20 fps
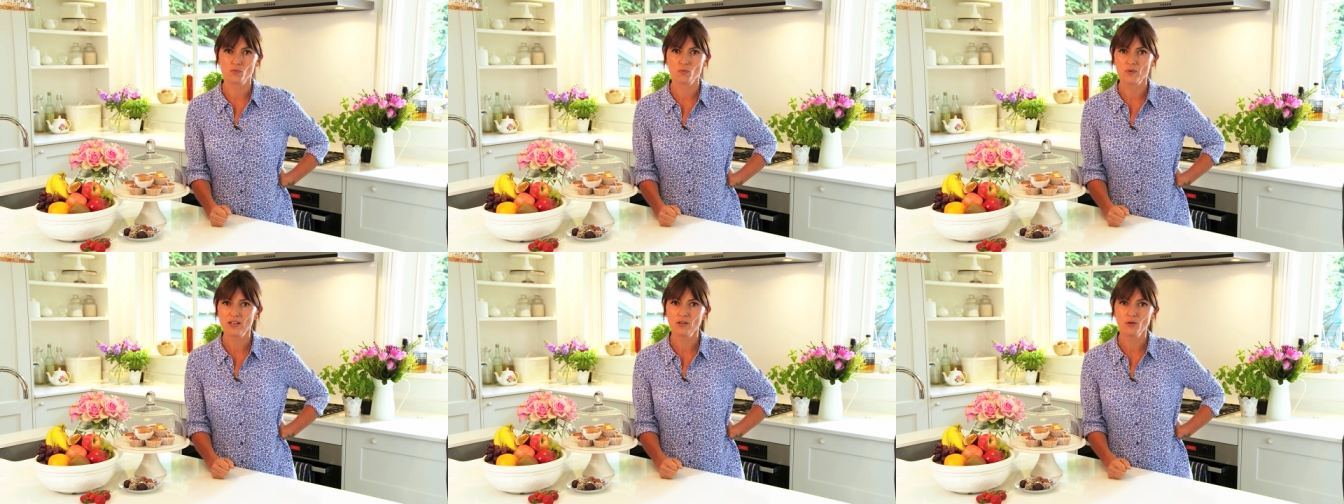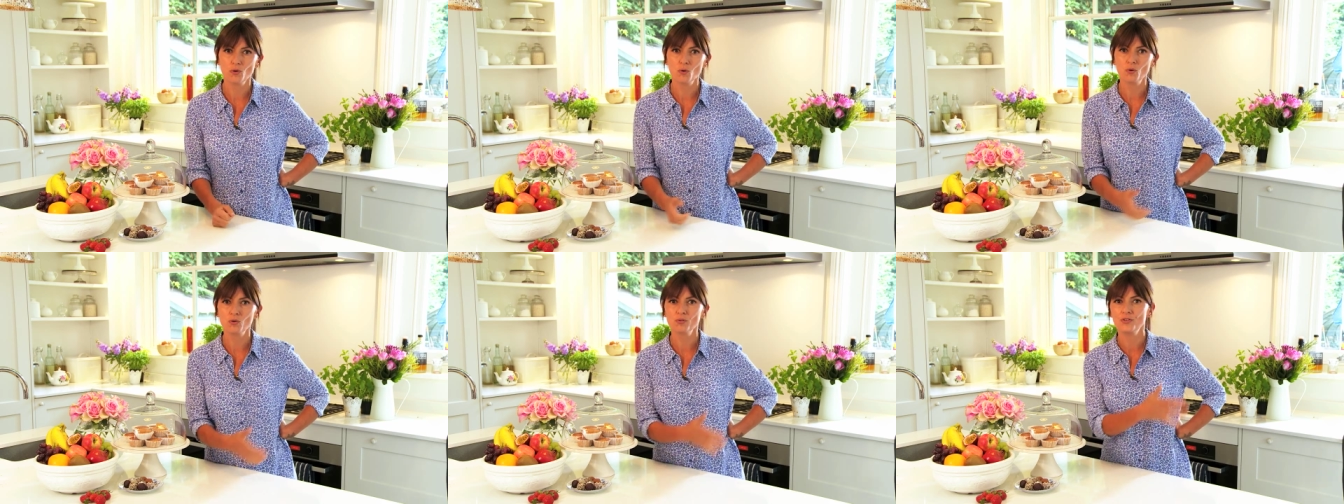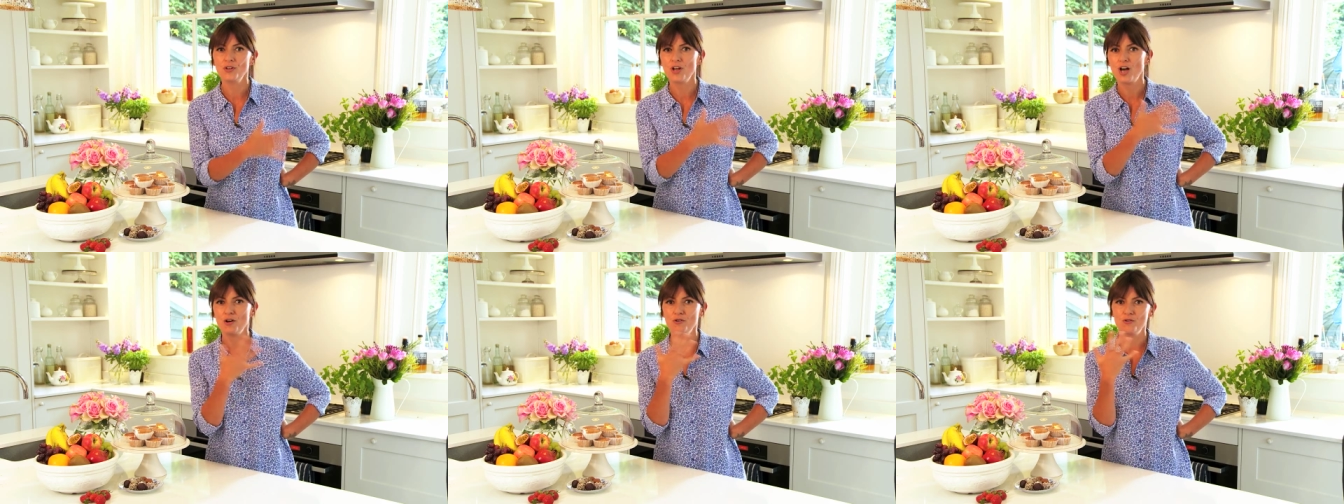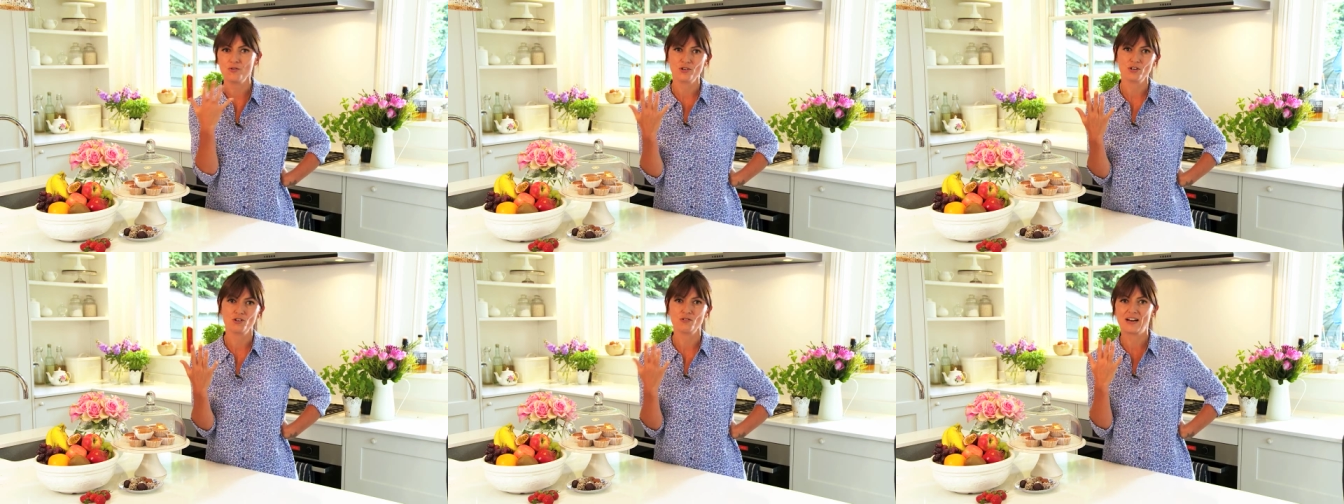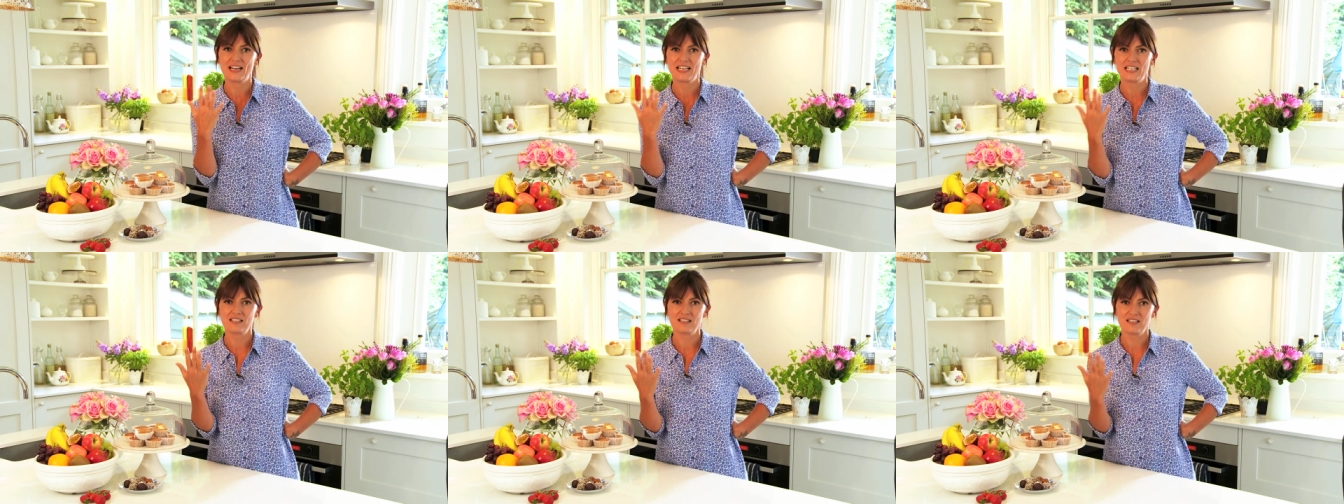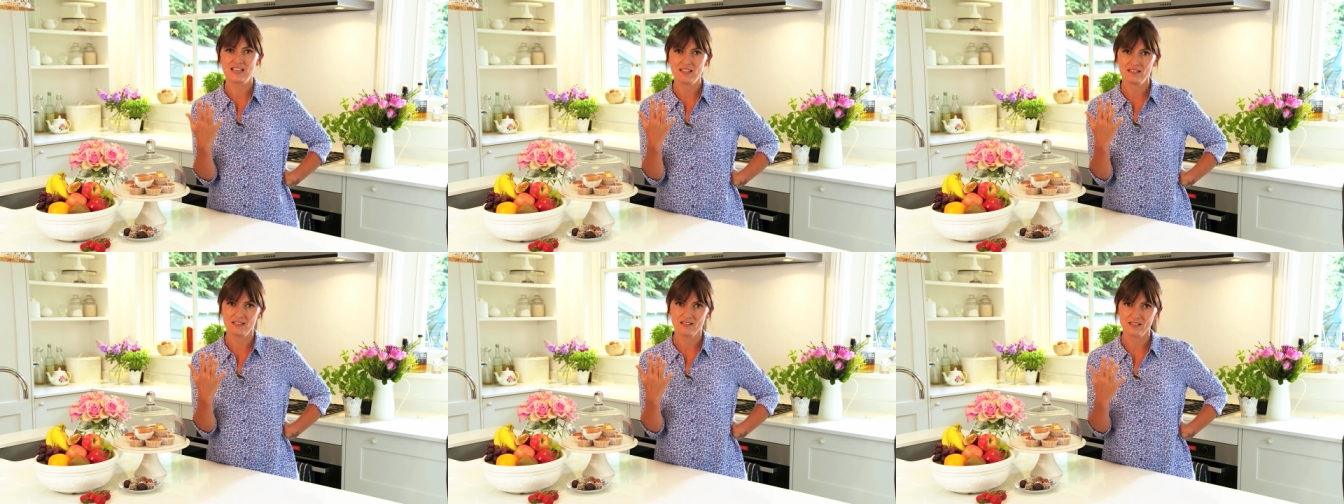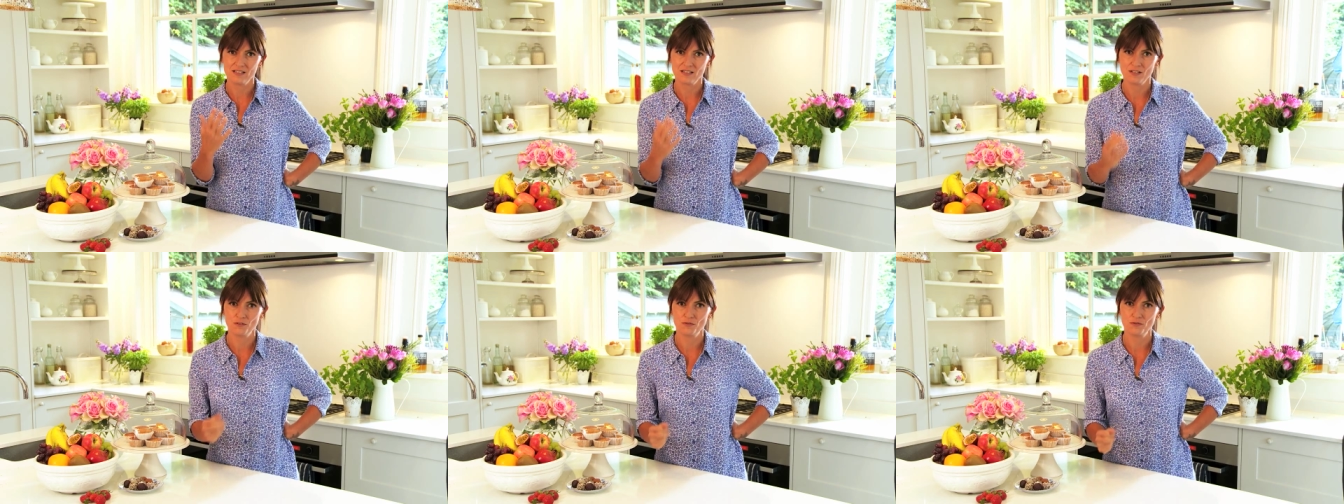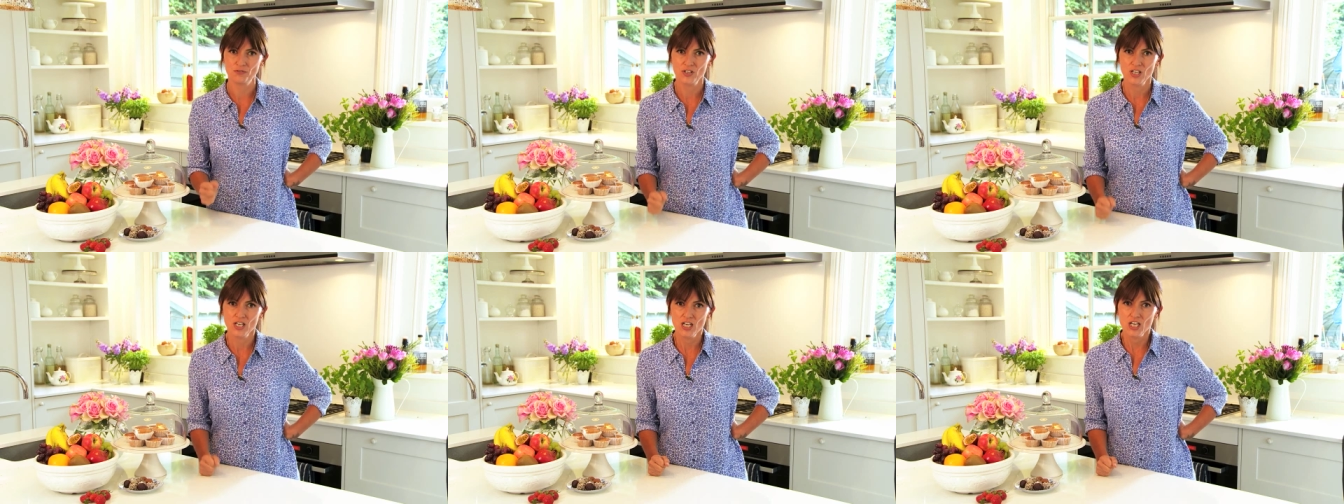we all know the great sins of